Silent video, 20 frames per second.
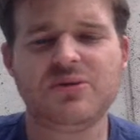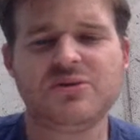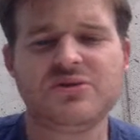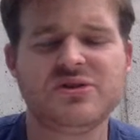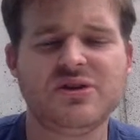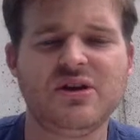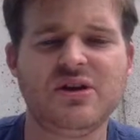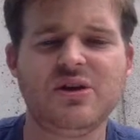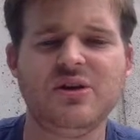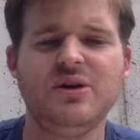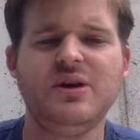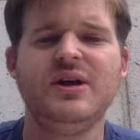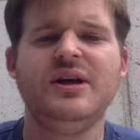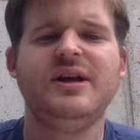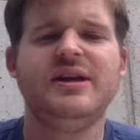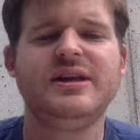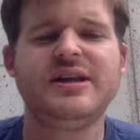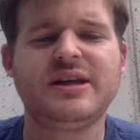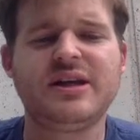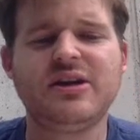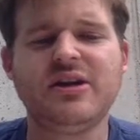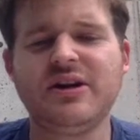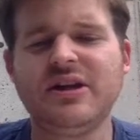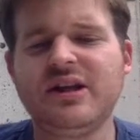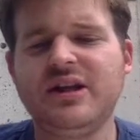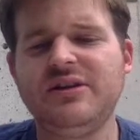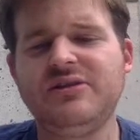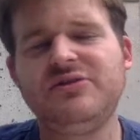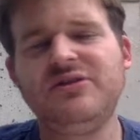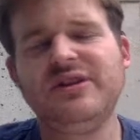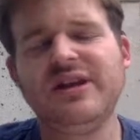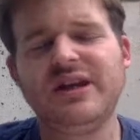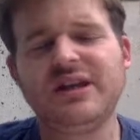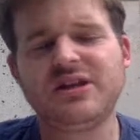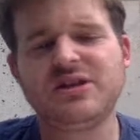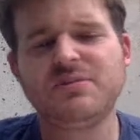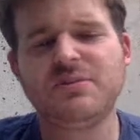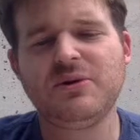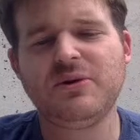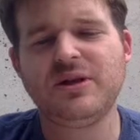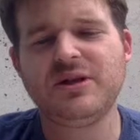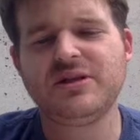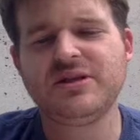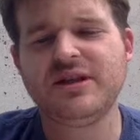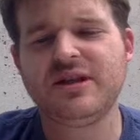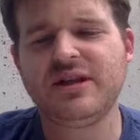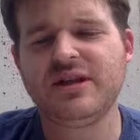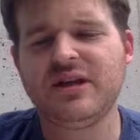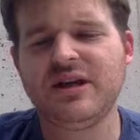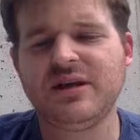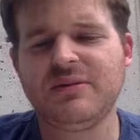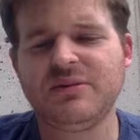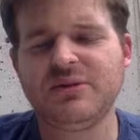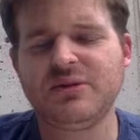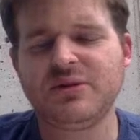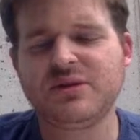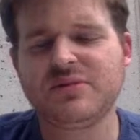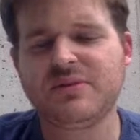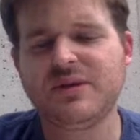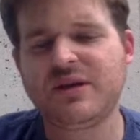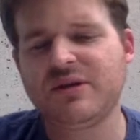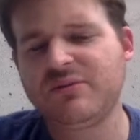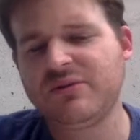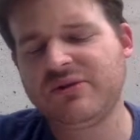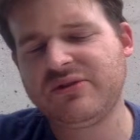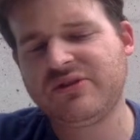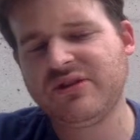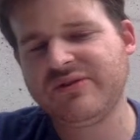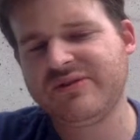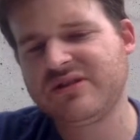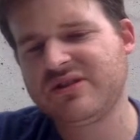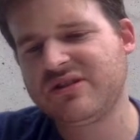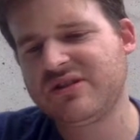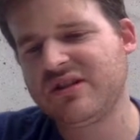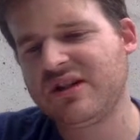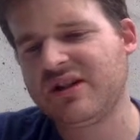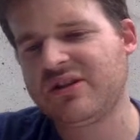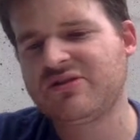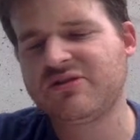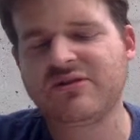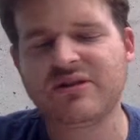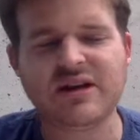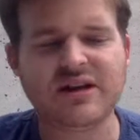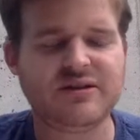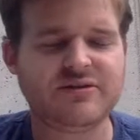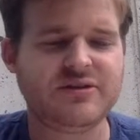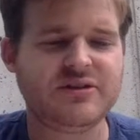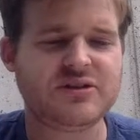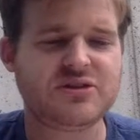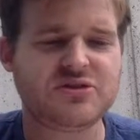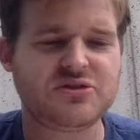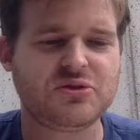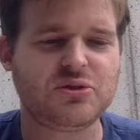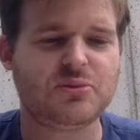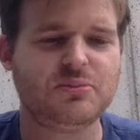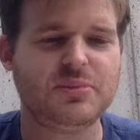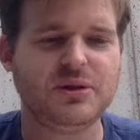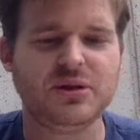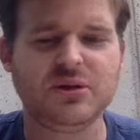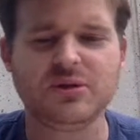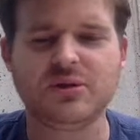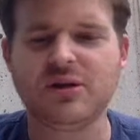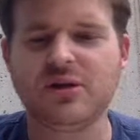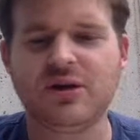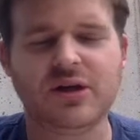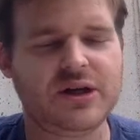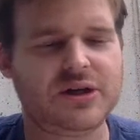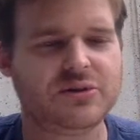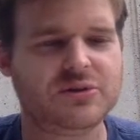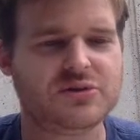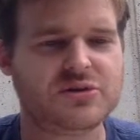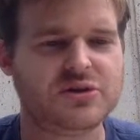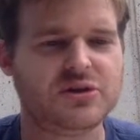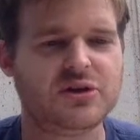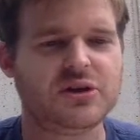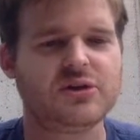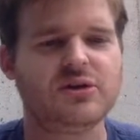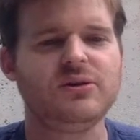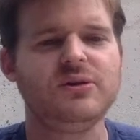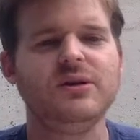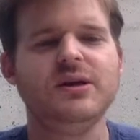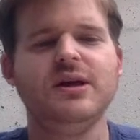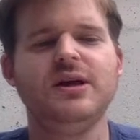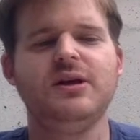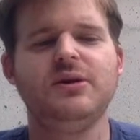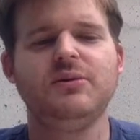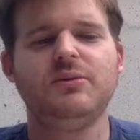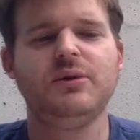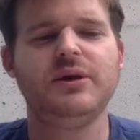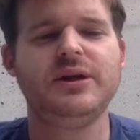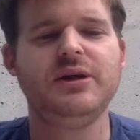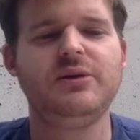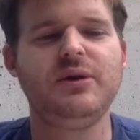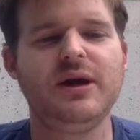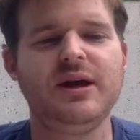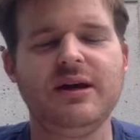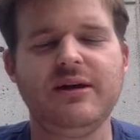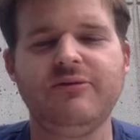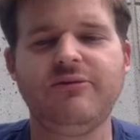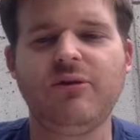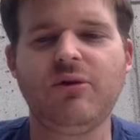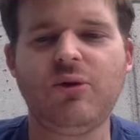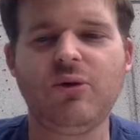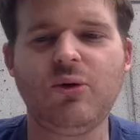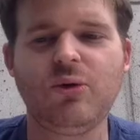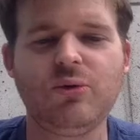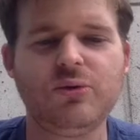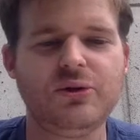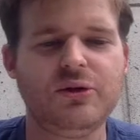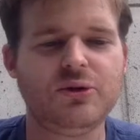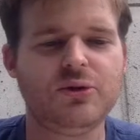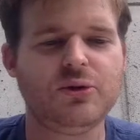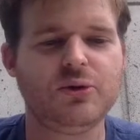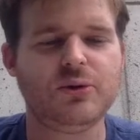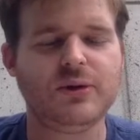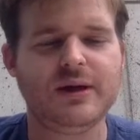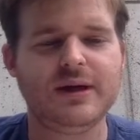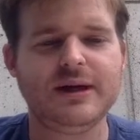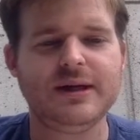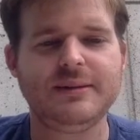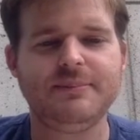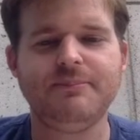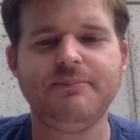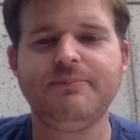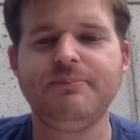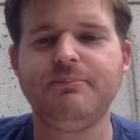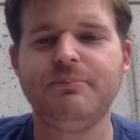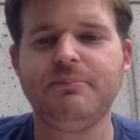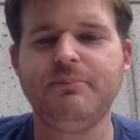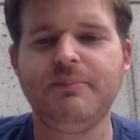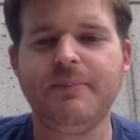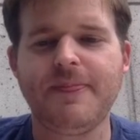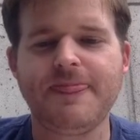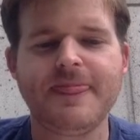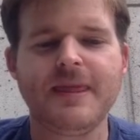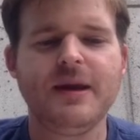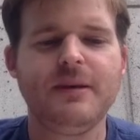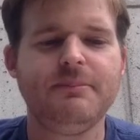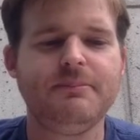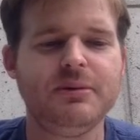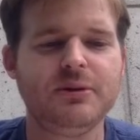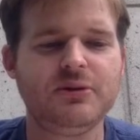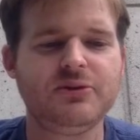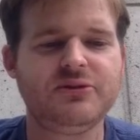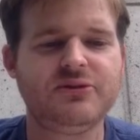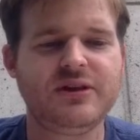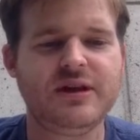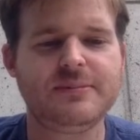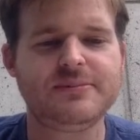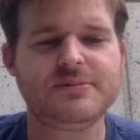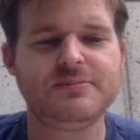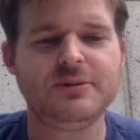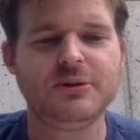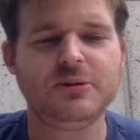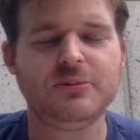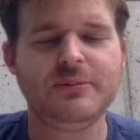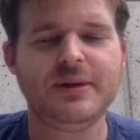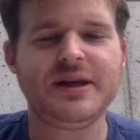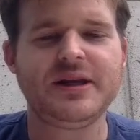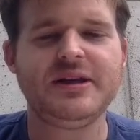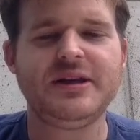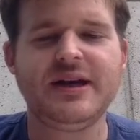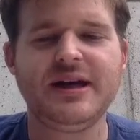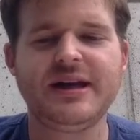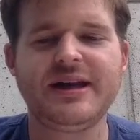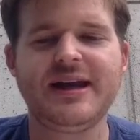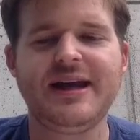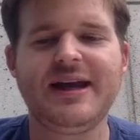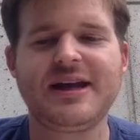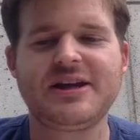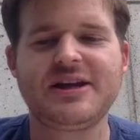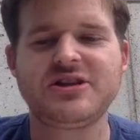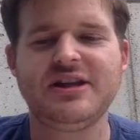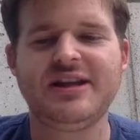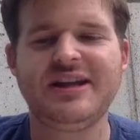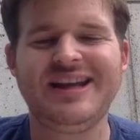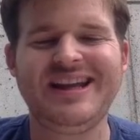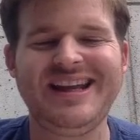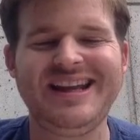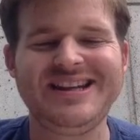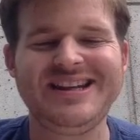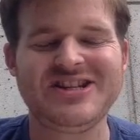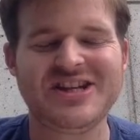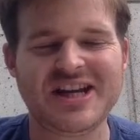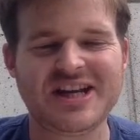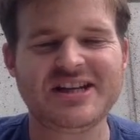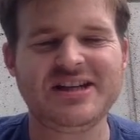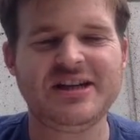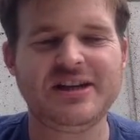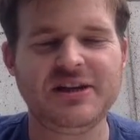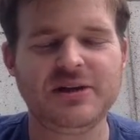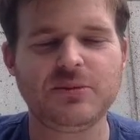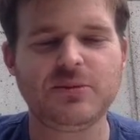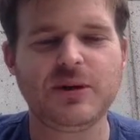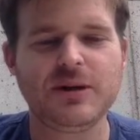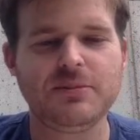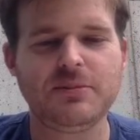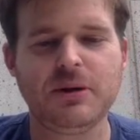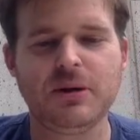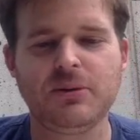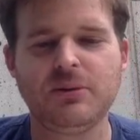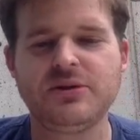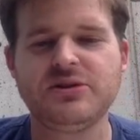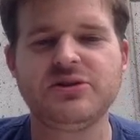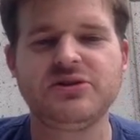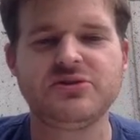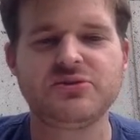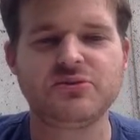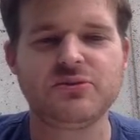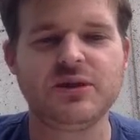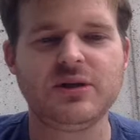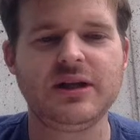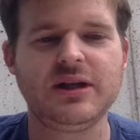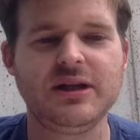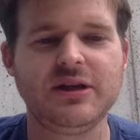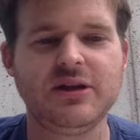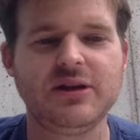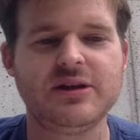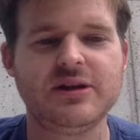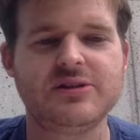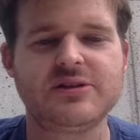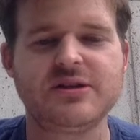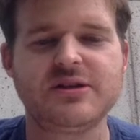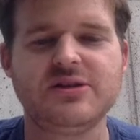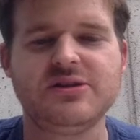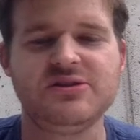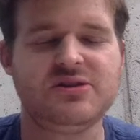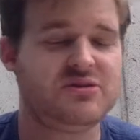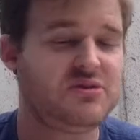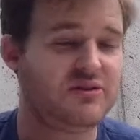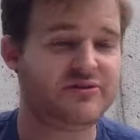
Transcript: So it kind of gives you that experience that you come to expect with services like Travis or BuildKite or Circle, where you have all your build steps, build metadata actually checked into your repo, which is really nice because you